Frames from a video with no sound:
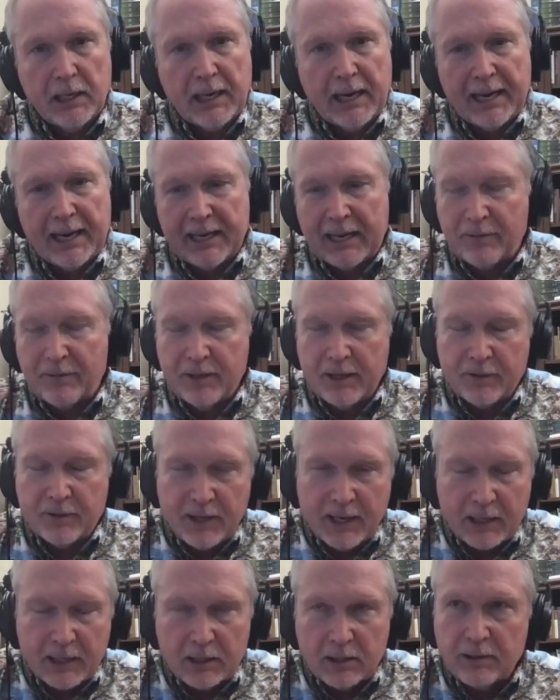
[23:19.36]
And I think
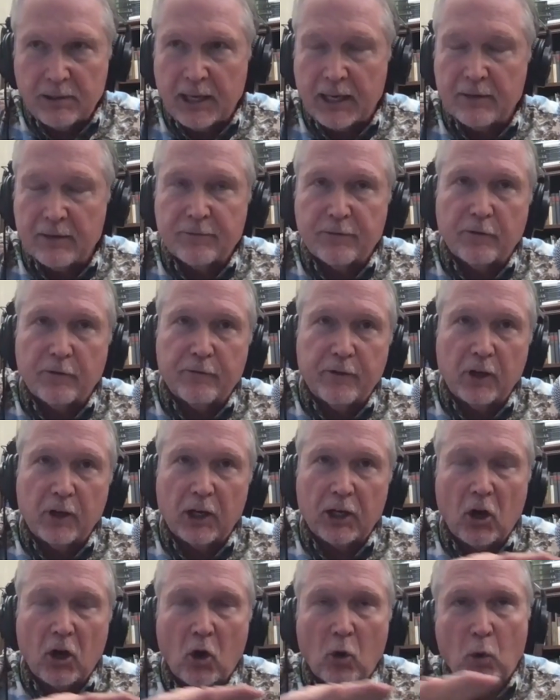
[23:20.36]
that
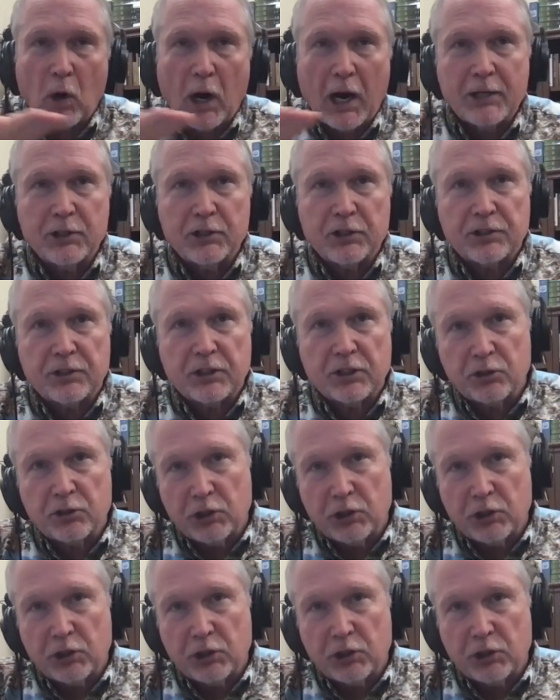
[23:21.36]
fulfilling all righteousness,